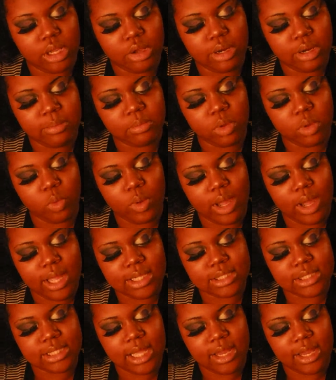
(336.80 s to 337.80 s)
Load up the
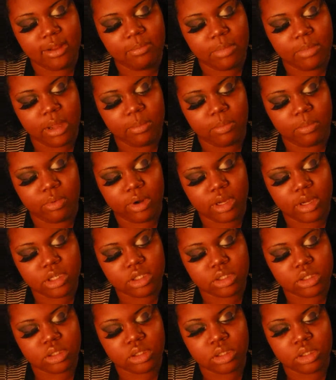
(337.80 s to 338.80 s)
wide side of my
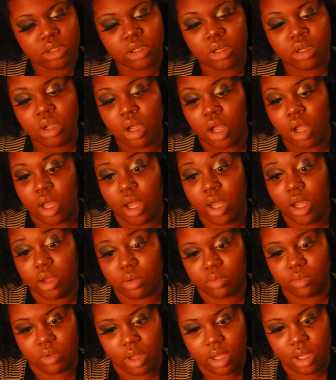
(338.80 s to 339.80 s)
brush.
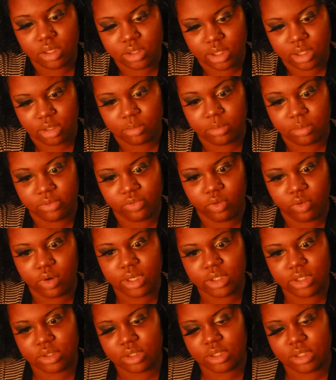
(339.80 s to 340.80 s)
Oh, also,
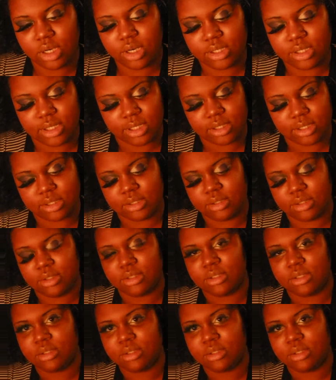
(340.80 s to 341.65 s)
before you start this,